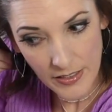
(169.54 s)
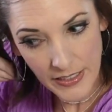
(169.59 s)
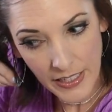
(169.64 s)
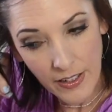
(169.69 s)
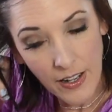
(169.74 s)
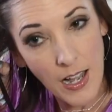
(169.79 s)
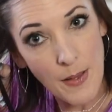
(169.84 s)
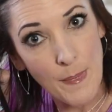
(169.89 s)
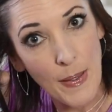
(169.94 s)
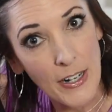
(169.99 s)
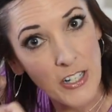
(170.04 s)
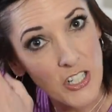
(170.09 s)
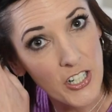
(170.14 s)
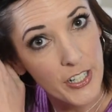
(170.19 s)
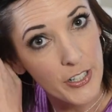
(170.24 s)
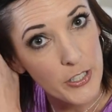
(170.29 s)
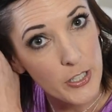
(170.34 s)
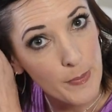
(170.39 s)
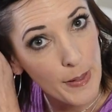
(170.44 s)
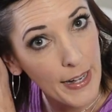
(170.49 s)
Now, I'm
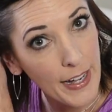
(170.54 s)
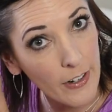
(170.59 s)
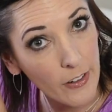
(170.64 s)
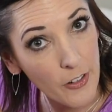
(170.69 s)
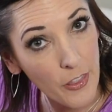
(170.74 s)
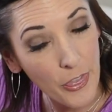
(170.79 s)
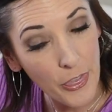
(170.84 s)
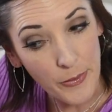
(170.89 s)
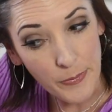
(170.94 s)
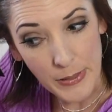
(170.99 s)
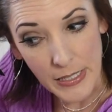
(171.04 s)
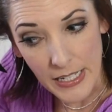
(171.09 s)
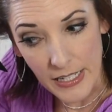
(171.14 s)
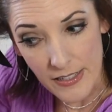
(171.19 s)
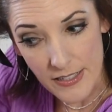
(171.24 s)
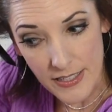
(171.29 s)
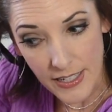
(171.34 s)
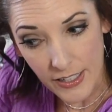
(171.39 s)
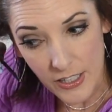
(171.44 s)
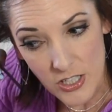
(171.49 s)
actually going to do my hair in
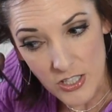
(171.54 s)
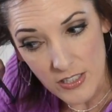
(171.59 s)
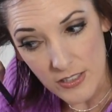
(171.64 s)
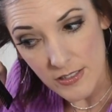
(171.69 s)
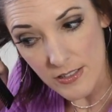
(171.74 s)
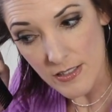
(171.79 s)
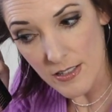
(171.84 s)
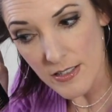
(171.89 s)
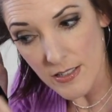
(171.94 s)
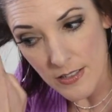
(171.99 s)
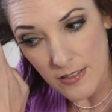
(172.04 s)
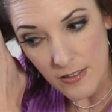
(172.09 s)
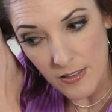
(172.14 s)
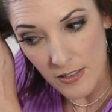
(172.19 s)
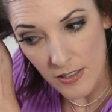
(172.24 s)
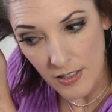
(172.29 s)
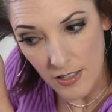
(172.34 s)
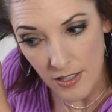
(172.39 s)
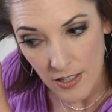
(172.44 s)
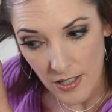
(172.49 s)
3 sections.
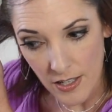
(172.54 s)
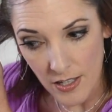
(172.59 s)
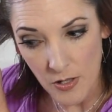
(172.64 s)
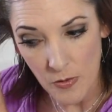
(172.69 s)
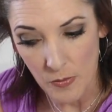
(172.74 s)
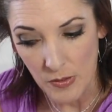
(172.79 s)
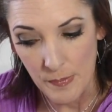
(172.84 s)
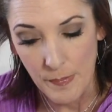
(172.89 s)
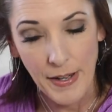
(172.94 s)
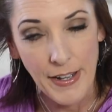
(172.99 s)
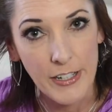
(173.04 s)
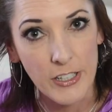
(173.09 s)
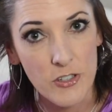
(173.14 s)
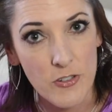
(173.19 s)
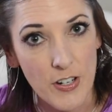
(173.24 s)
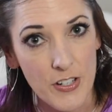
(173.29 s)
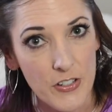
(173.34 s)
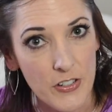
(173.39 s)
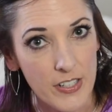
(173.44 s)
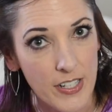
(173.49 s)
When my
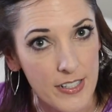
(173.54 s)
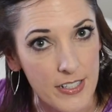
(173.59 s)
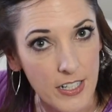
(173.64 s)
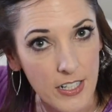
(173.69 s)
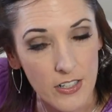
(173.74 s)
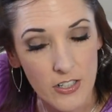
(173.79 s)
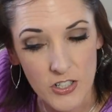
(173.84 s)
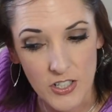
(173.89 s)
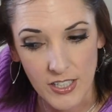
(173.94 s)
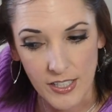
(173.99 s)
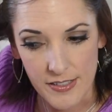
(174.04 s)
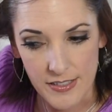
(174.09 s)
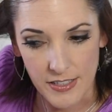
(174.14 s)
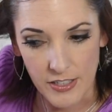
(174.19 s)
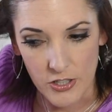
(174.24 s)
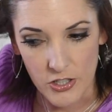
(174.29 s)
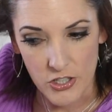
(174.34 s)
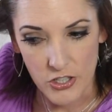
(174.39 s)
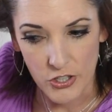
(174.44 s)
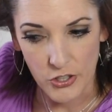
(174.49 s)
hairdresser does it, she does it
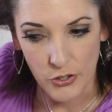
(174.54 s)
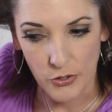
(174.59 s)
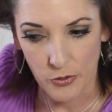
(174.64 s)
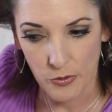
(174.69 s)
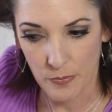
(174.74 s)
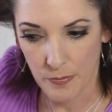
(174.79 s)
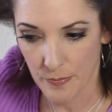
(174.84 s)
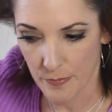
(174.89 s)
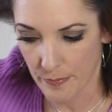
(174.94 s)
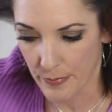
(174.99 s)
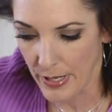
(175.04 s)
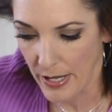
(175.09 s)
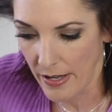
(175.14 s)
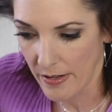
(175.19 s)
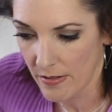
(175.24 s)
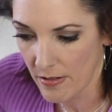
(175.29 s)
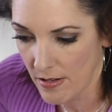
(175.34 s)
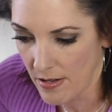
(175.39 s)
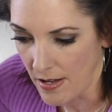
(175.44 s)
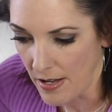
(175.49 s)
in 2,
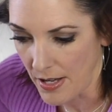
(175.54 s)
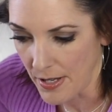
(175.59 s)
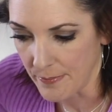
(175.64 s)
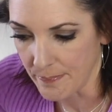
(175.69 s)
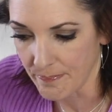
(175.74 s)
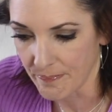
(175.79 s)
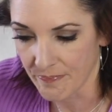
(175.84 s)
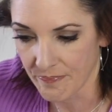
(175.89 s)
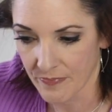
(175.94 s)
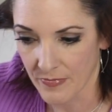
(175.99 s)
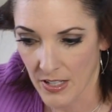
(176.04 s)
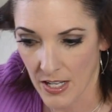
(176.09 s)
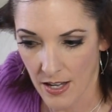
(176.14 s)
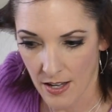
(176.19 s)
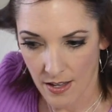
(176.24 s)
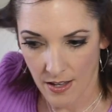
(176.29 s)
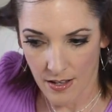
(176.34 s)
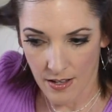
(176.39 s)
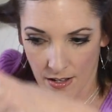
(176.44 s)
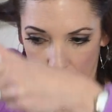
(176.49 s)
but
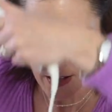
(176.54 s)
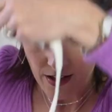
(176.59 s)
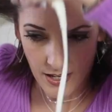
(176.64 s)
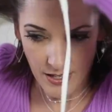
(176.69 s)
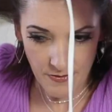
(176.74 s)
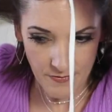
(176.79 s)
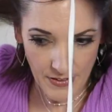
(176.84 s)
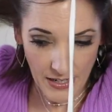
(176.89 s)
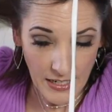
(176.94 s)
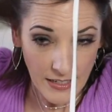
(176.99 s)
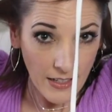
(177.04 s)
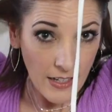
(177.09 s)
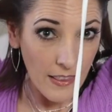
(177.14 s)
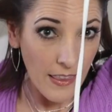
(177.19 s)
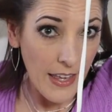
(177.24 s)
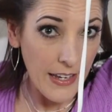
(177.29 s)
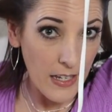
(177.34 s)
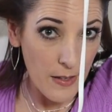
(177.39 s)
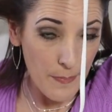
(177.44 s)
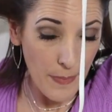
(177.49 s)
I find I
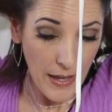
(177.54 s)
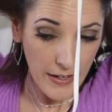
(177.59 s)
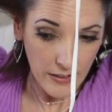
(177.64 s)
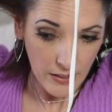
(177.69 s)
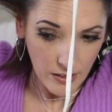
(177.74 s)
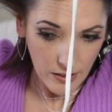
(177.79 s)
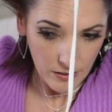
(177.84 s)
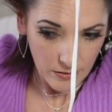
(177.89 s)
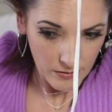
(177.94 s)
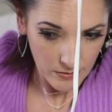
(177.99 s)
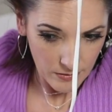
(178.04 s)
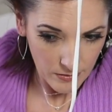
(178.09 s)
like it better